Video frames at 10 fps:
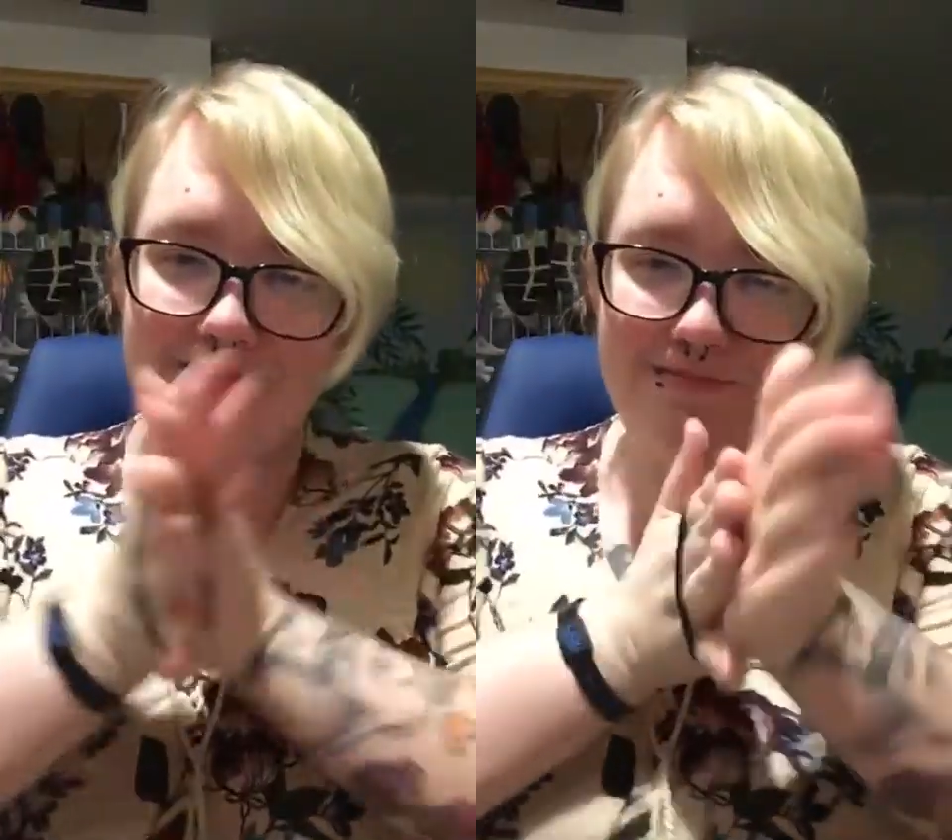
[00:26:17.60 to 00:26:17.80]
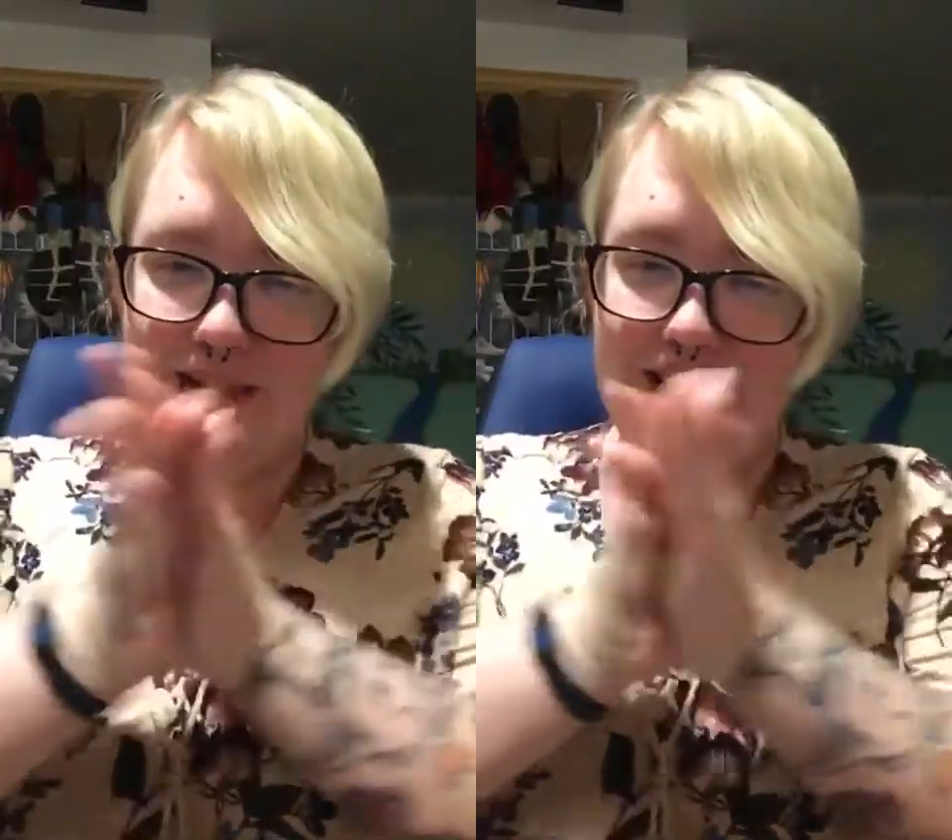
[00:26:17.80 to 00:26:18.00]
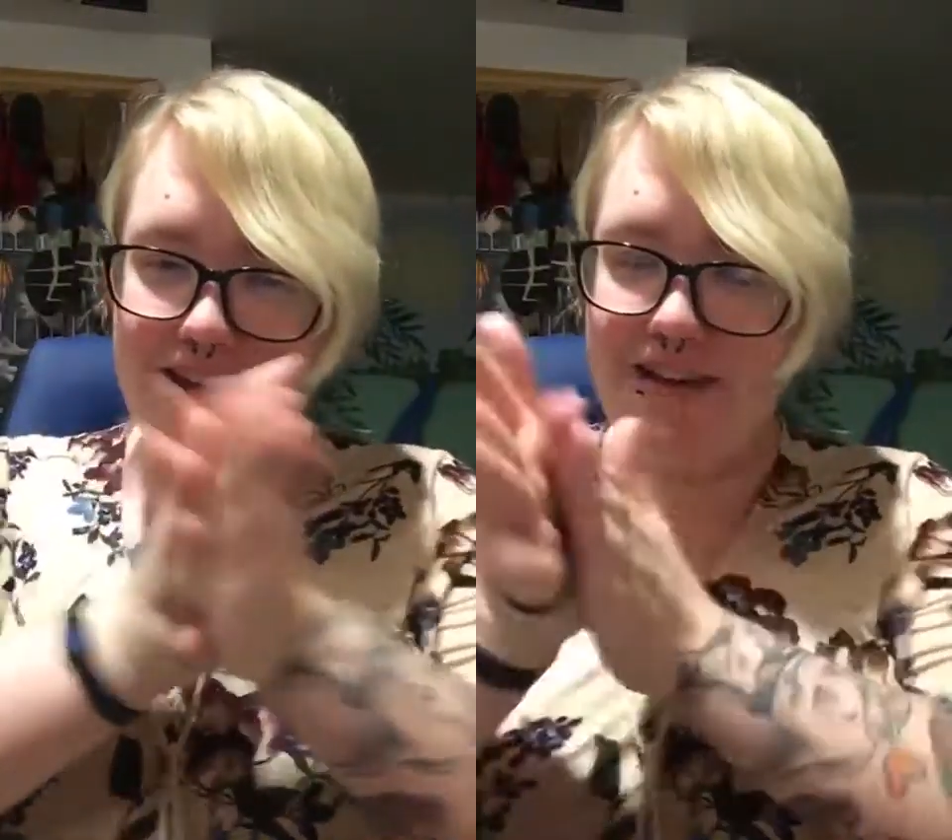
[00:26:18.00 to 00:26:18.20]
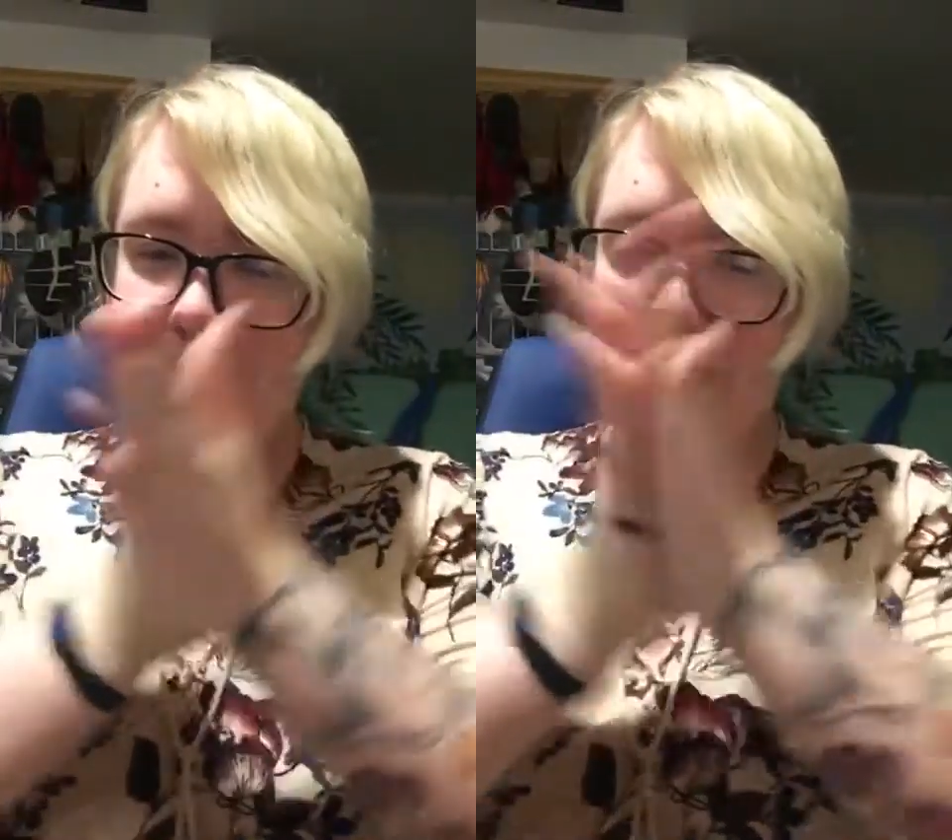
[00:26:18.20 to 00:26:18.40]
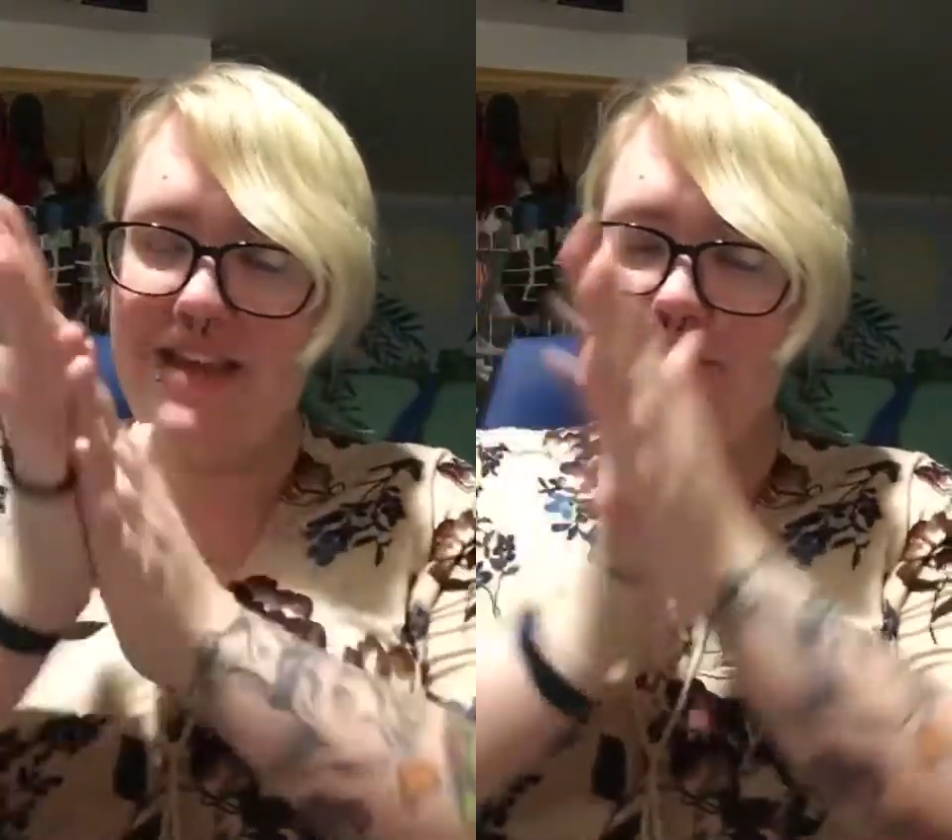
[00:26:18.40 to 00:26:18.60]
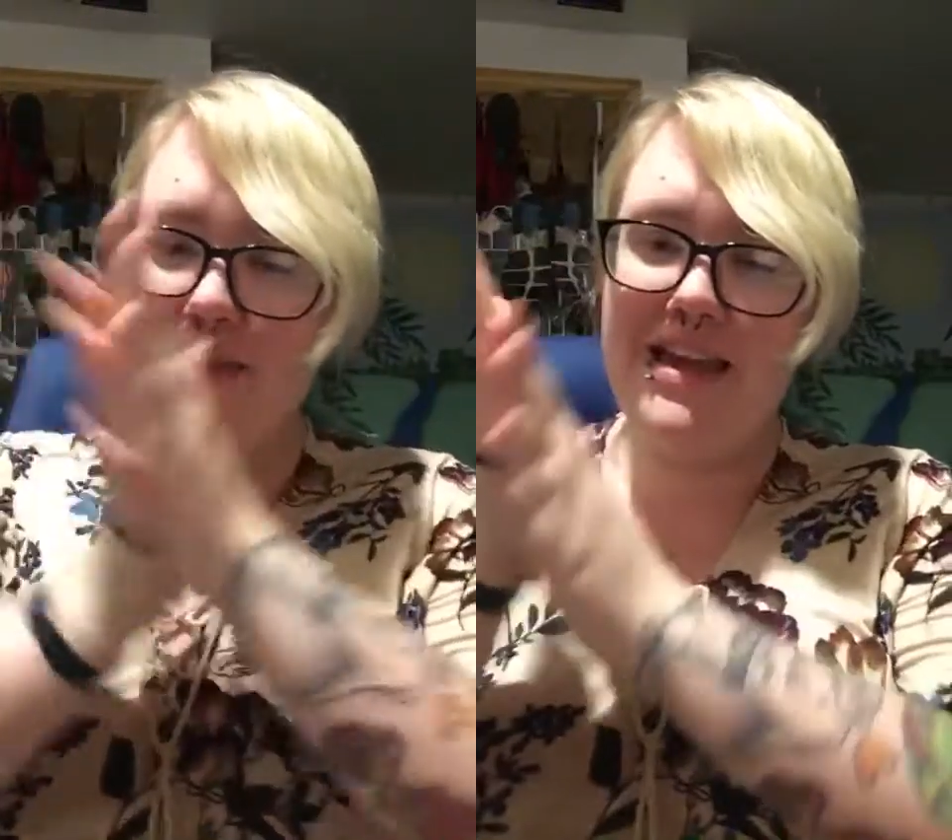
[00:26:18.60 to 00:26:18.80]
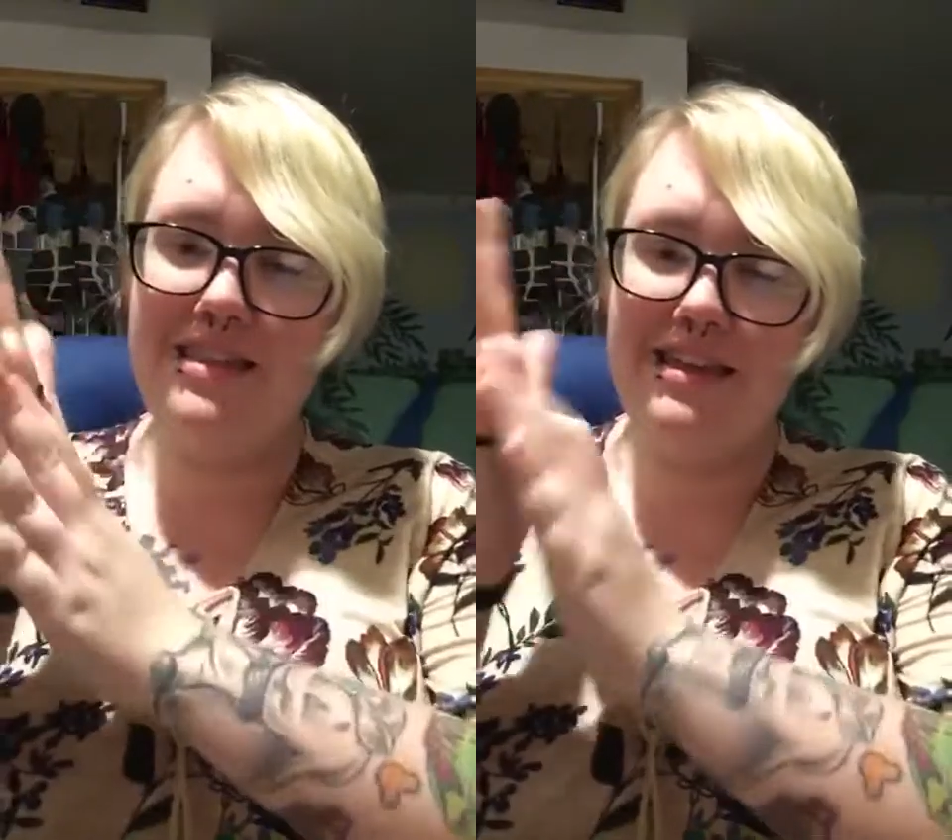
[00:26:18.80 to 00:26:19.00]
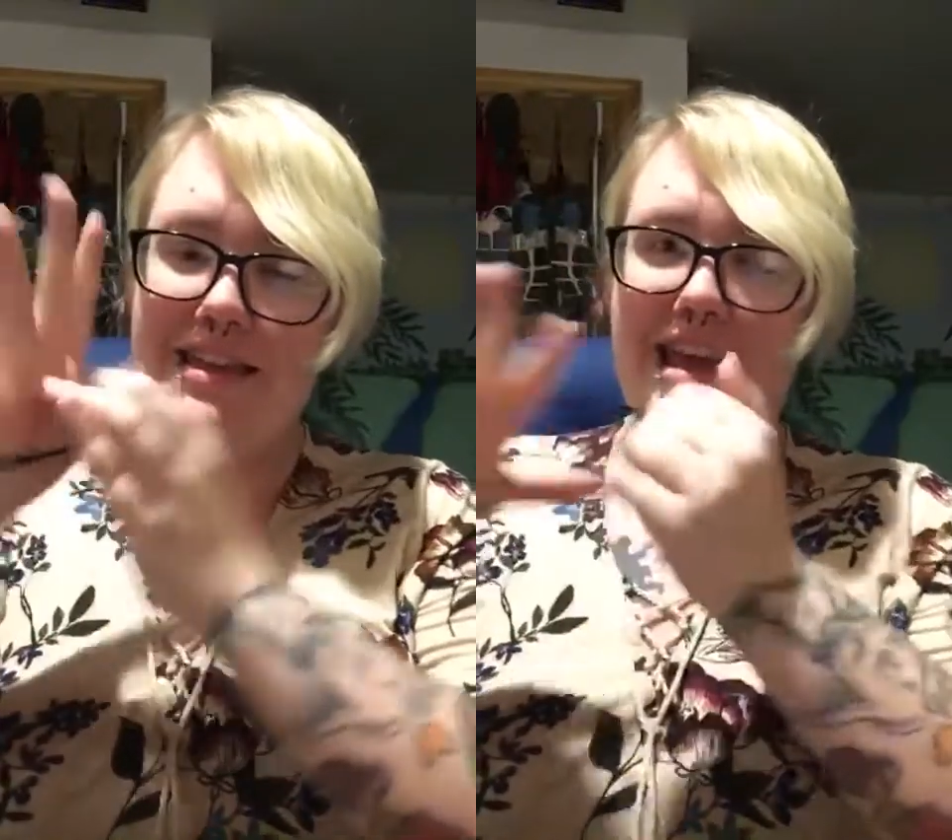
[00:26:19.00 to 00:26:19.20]
Make
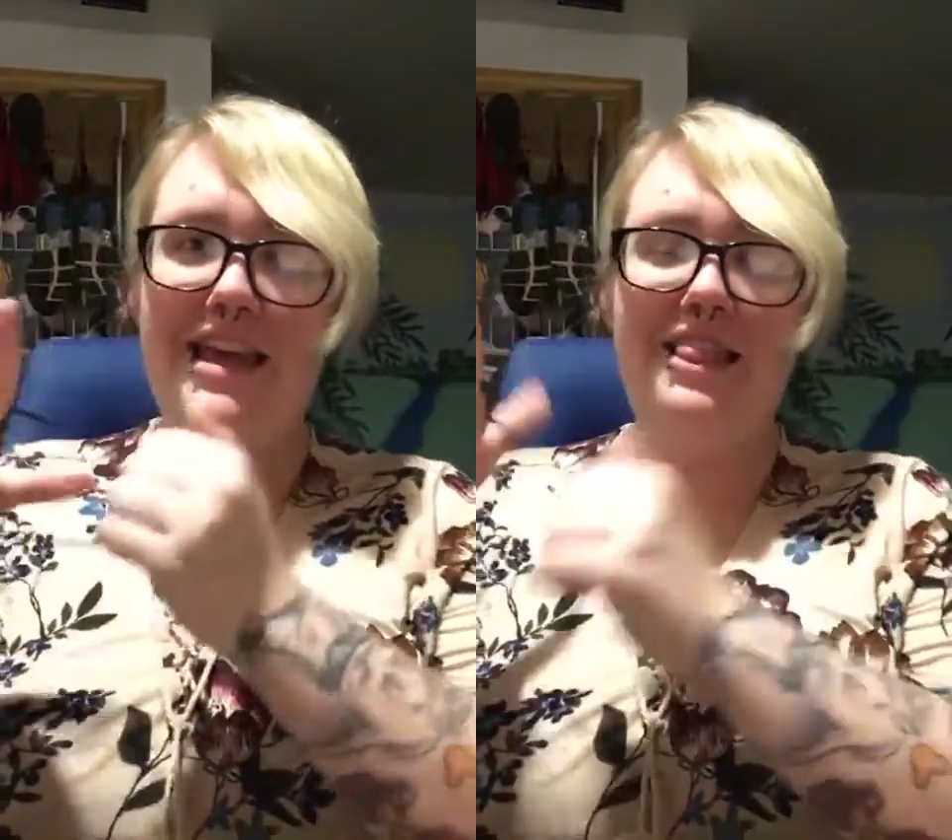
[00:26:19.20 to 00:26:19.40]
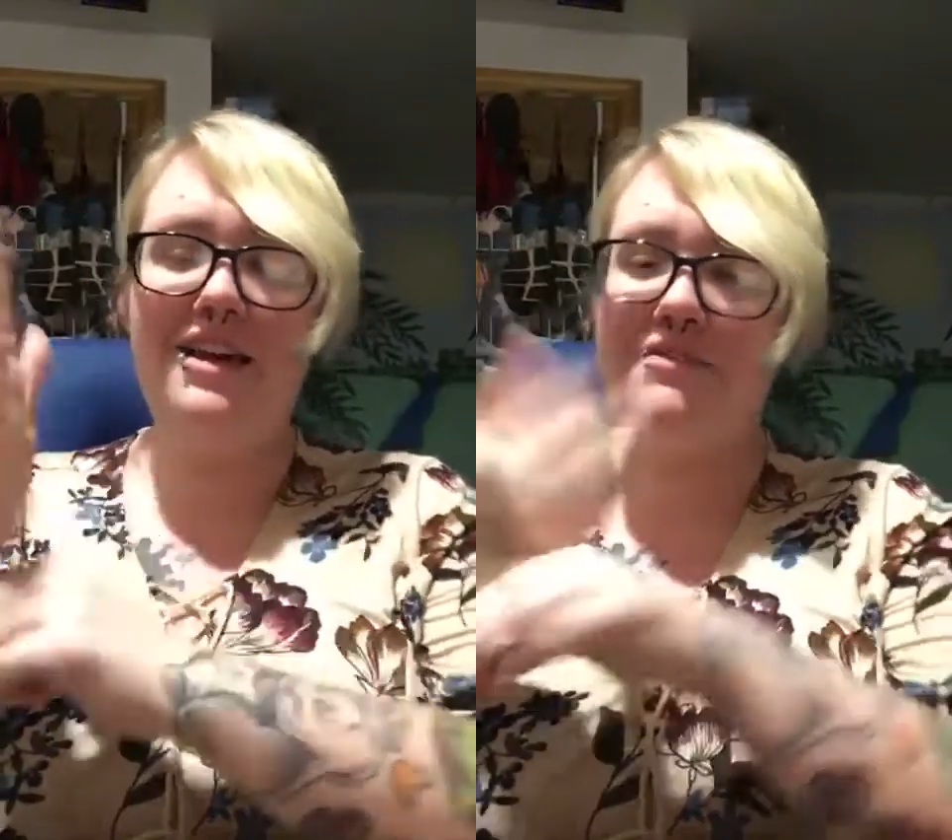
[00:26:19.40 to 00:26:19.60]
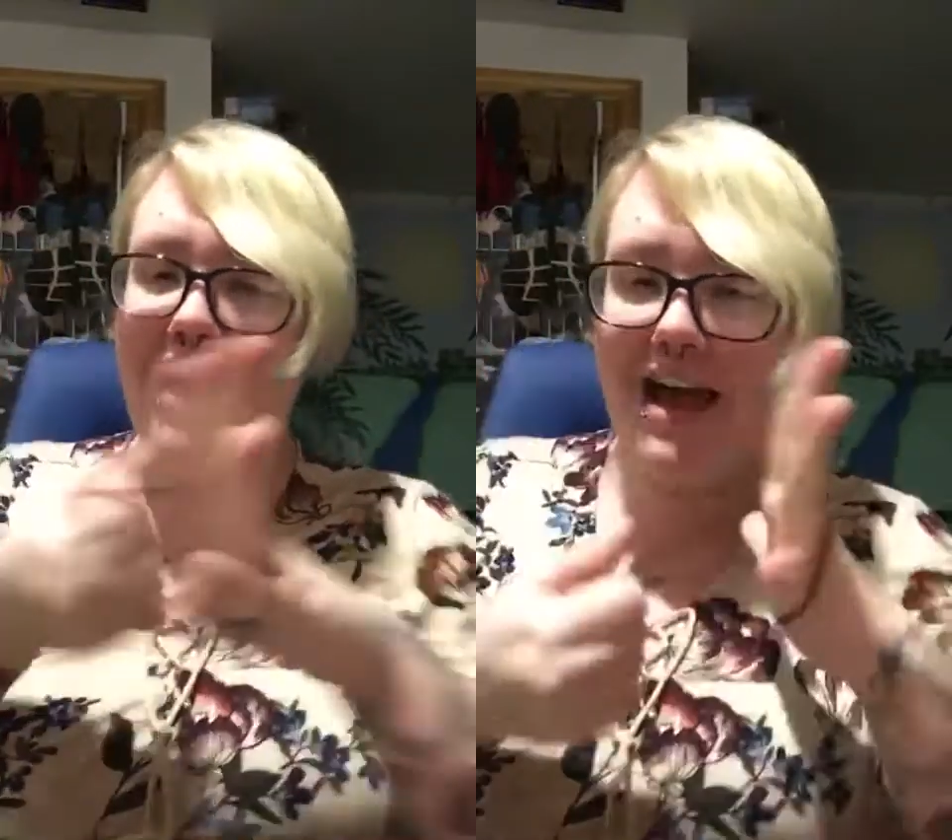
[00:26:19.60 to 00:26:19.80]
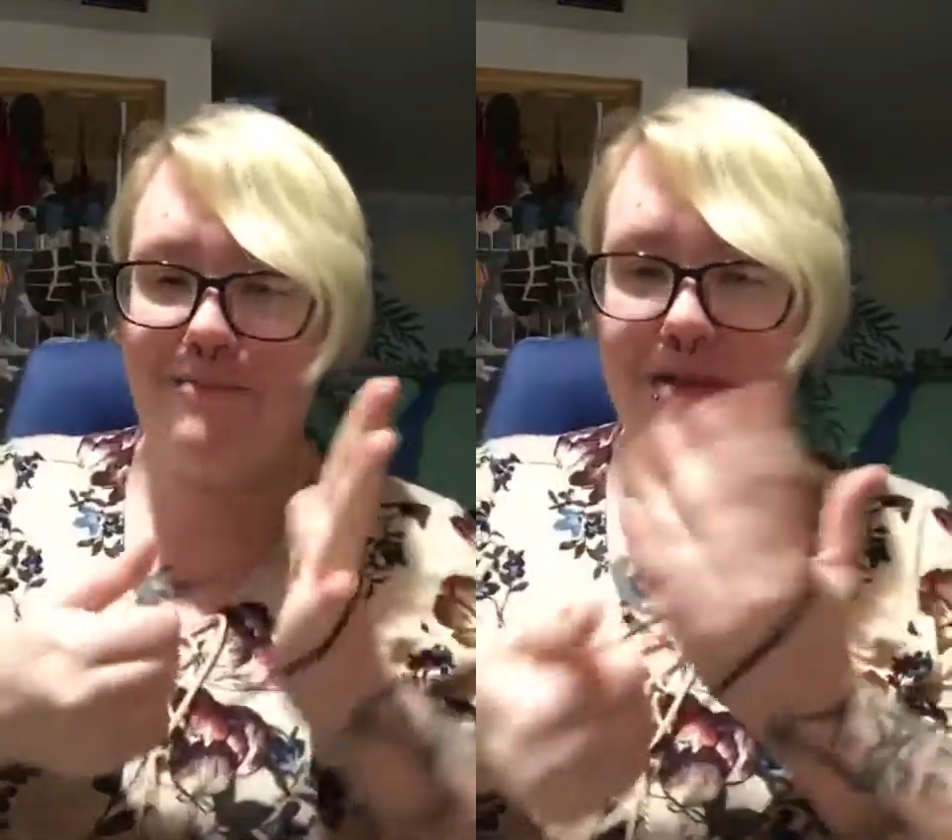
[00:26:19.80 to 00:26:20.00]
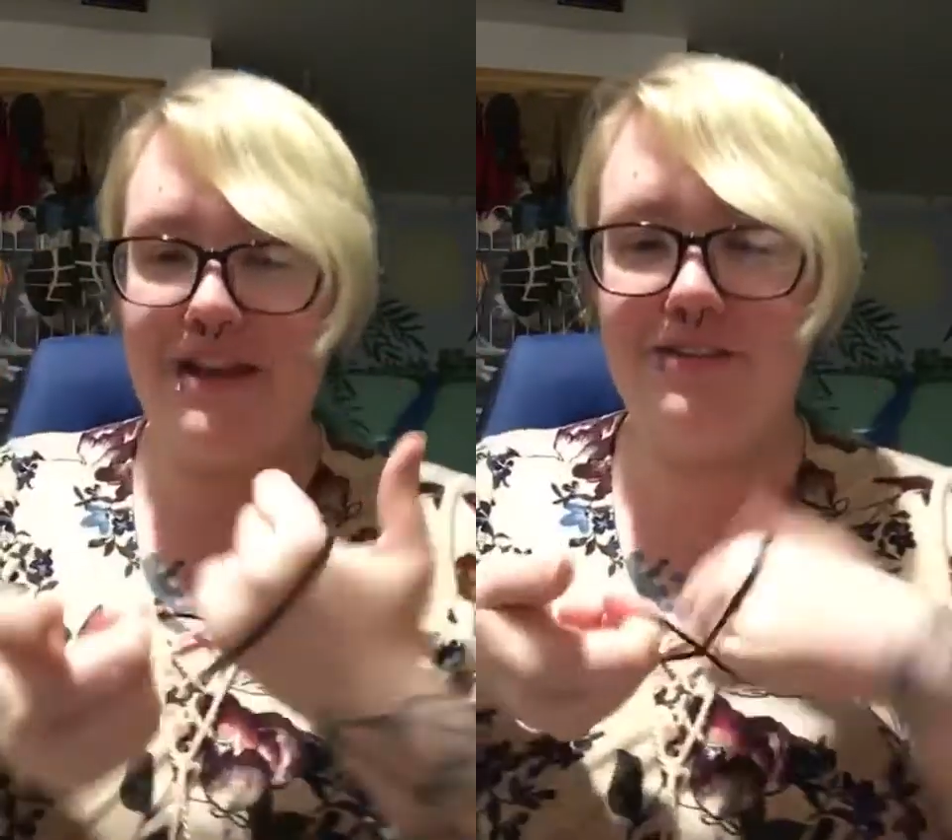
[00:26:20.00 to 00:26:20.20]
the gay love happen.